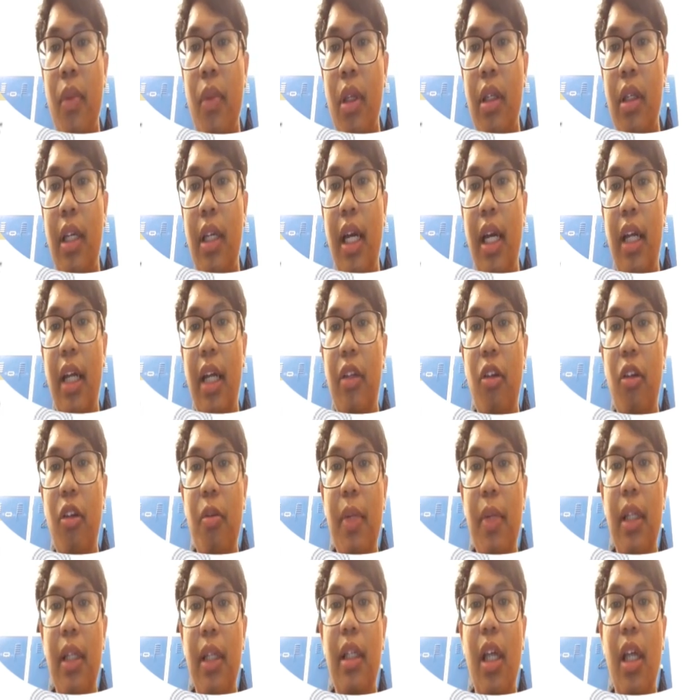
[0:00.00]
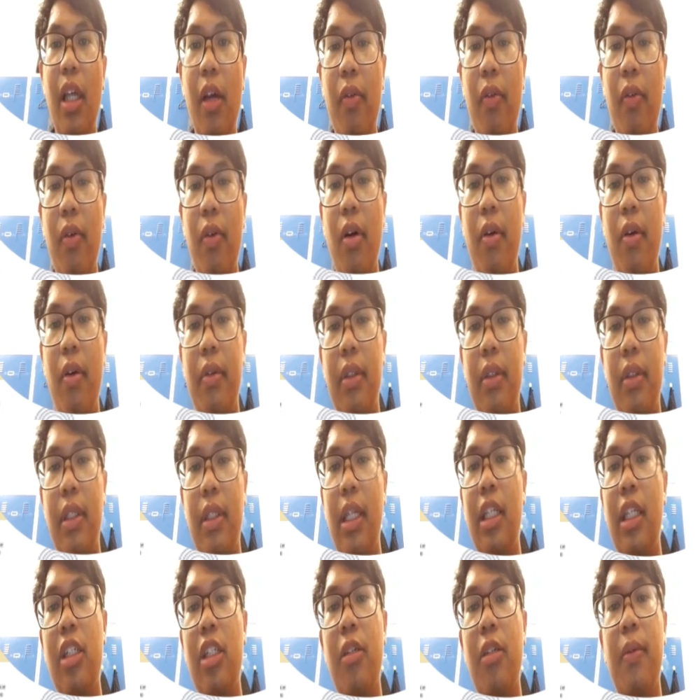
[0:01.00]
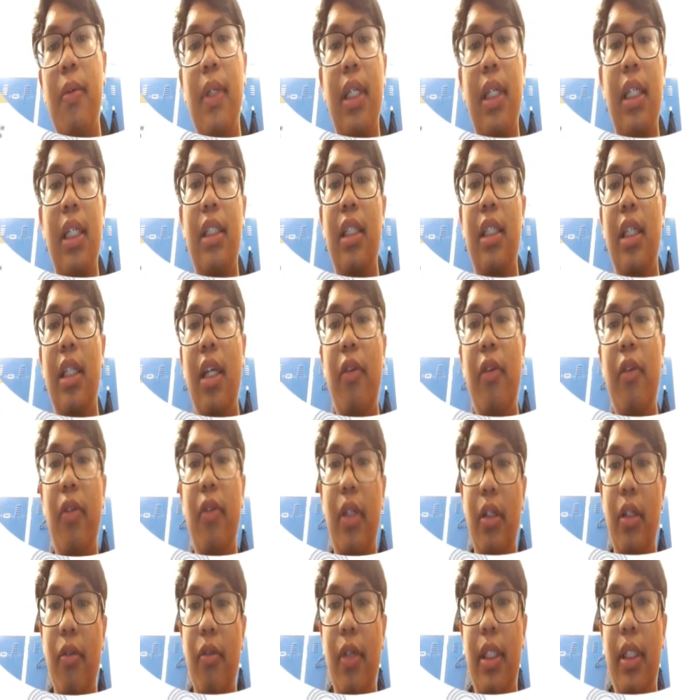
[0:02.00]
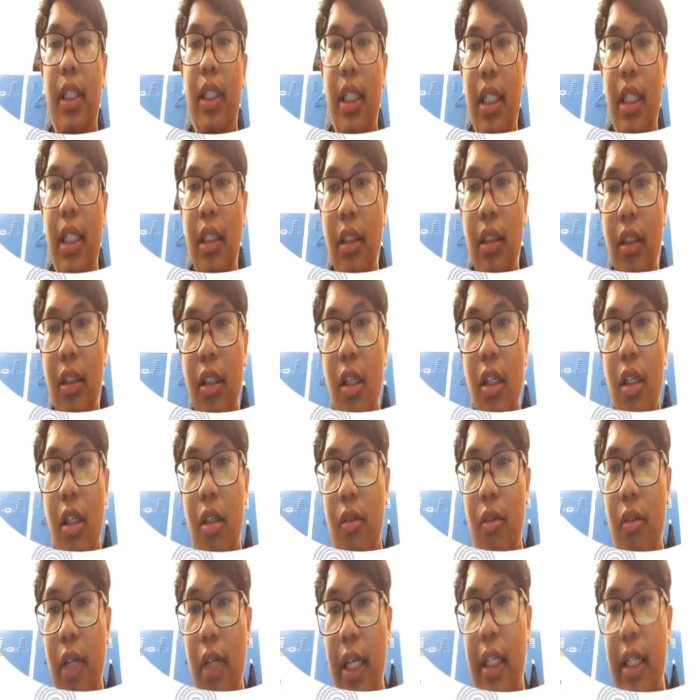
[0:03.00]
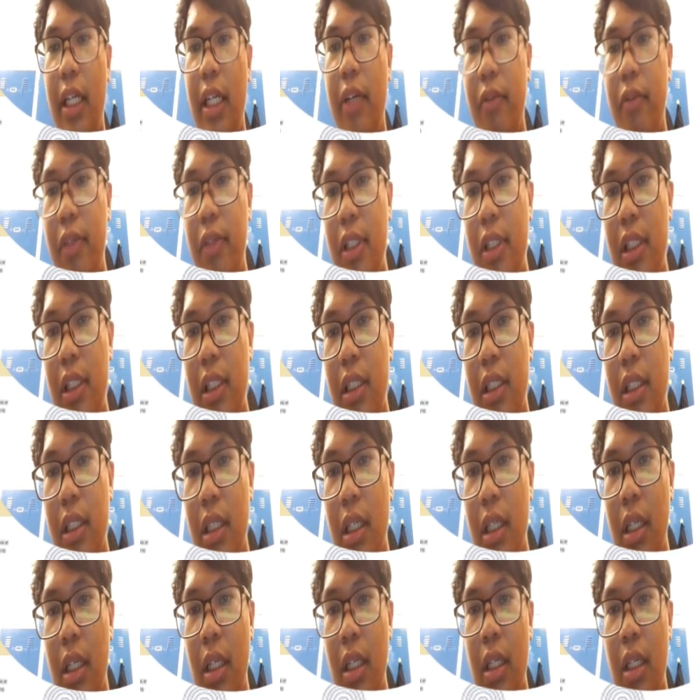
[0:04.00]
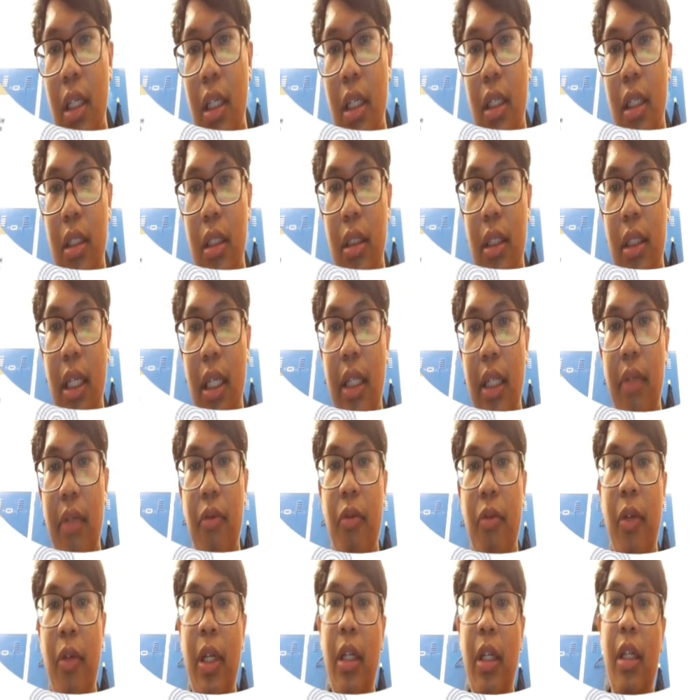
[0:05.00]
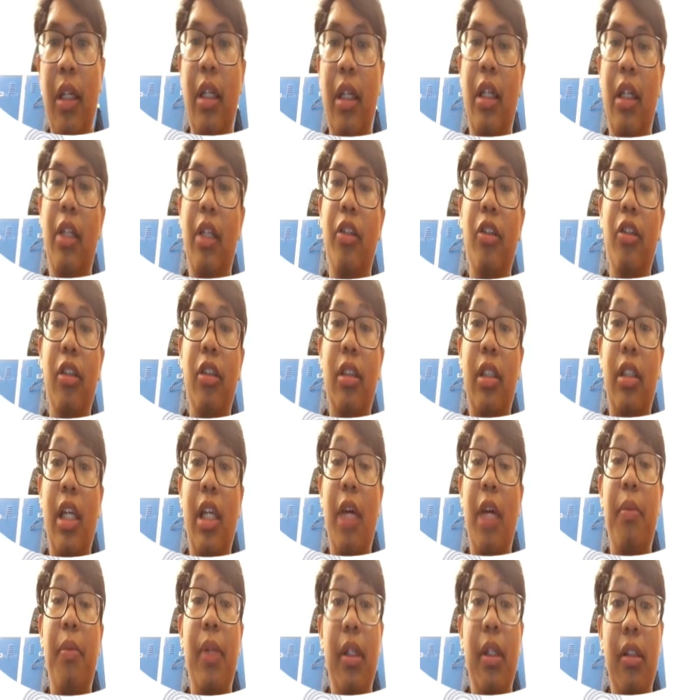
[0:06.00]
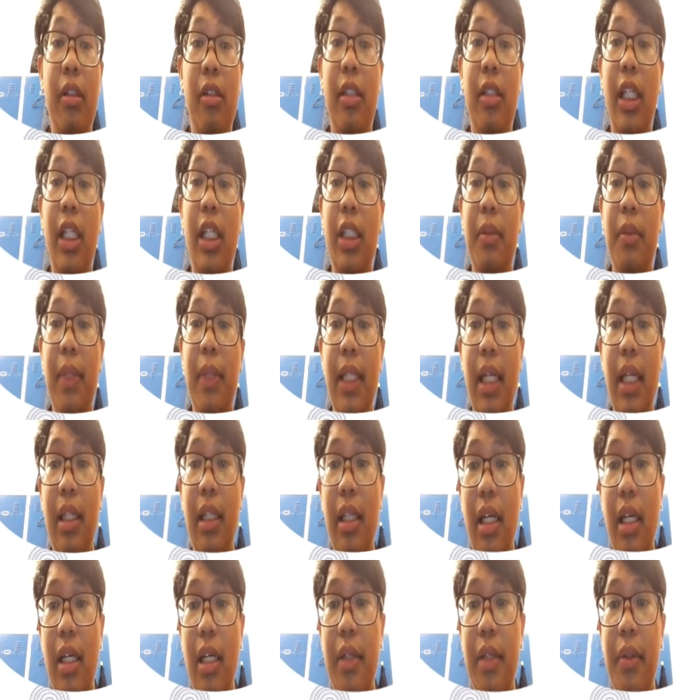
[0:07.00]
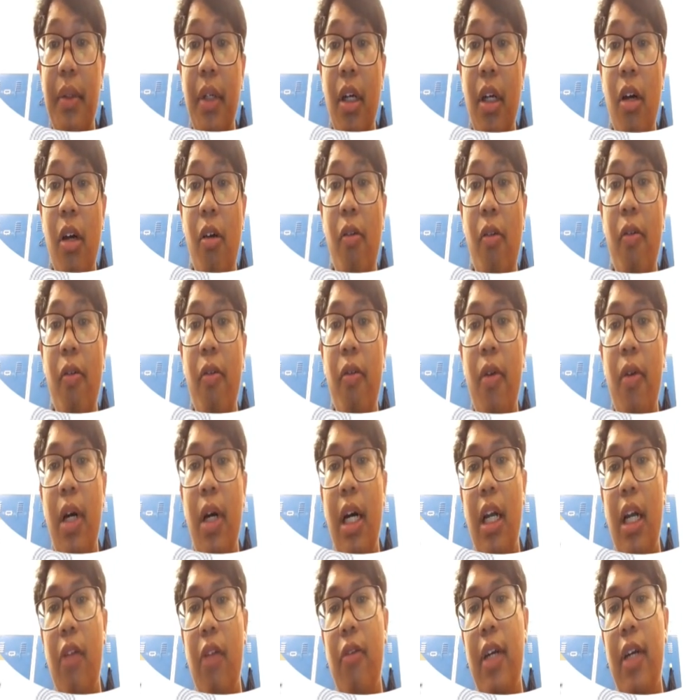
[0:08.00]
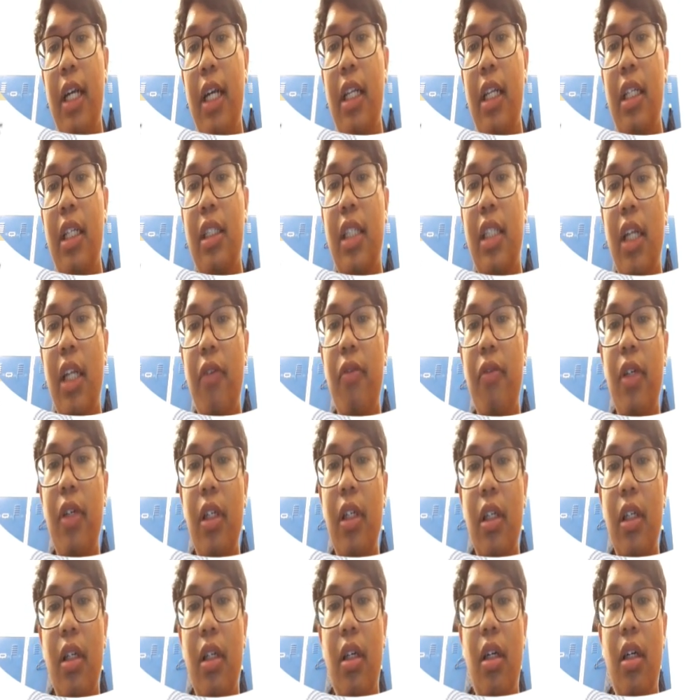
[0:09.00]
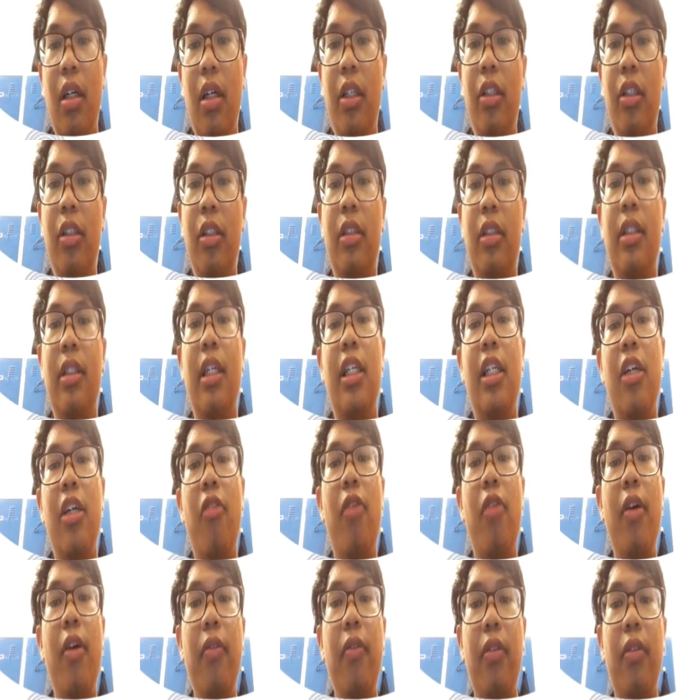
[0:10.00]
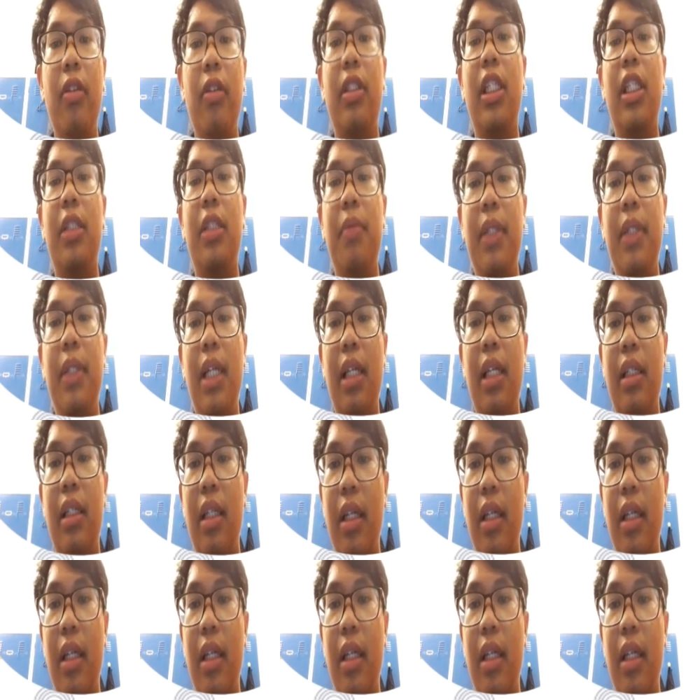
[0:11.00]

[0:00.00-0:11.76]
There are two main types of telecommunication networks, which is wide network that will use cable to transmit data, while wireless network use radio wave to transmit data.